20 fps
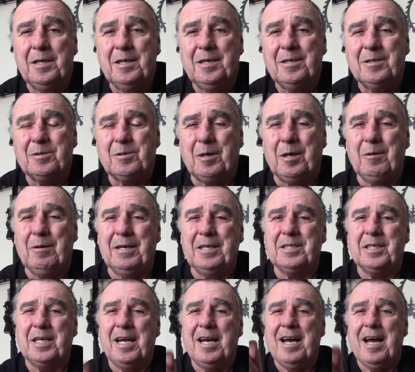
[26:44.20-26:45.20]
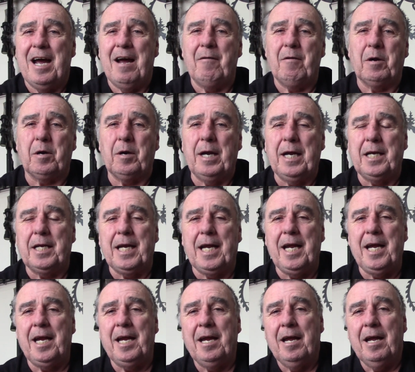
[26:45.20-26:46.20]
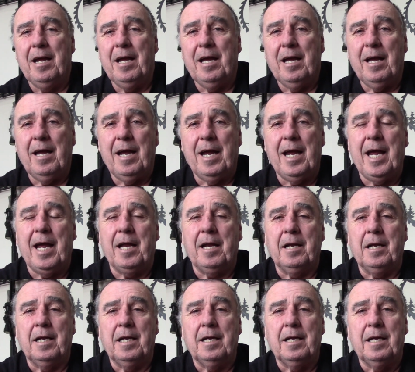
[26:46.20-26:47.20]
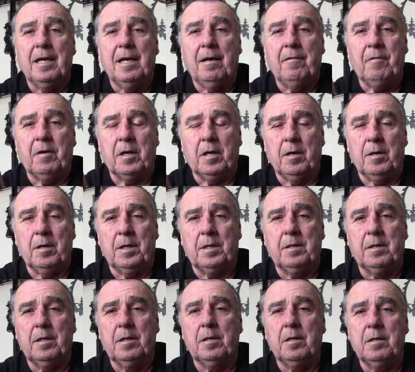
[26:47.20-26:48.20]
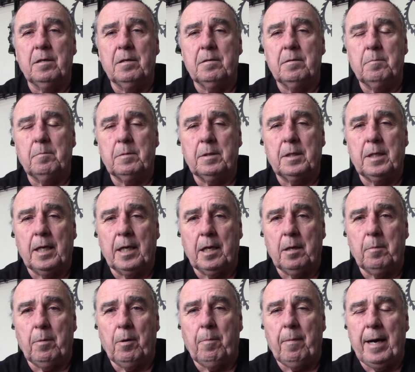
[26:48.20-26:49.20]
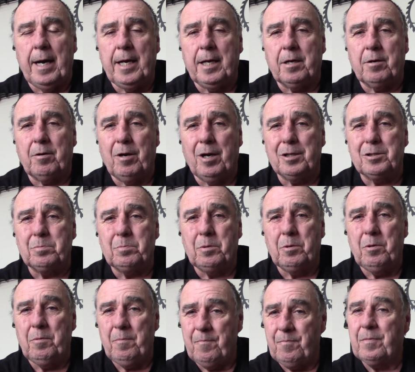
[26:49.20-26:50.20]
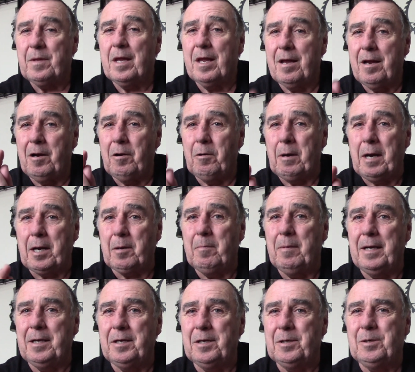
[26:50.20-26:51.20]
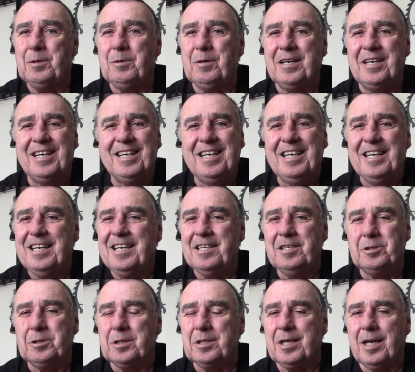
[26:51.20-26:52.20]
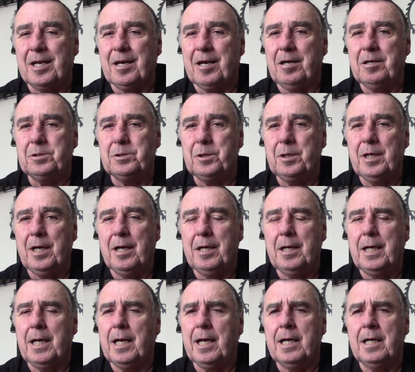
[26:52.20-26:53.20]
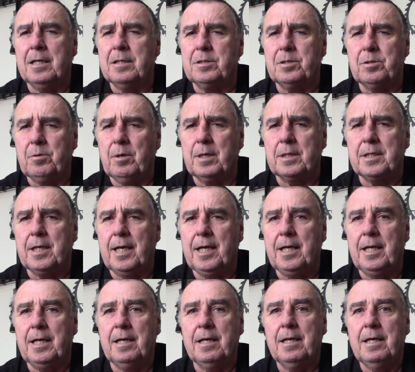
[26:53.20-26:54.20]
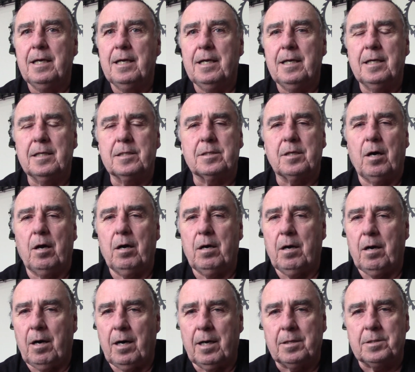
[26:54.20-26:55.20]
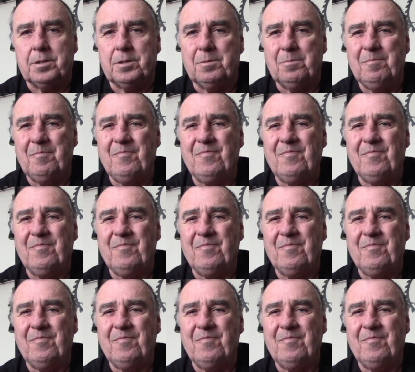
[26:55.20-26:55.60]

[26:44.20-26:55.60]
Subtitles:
So anyways, have a great day, and if you're thinking about buying a crossbow, I recommend you do it. It's just like archery hunting, and it's so exciting. It's awesome.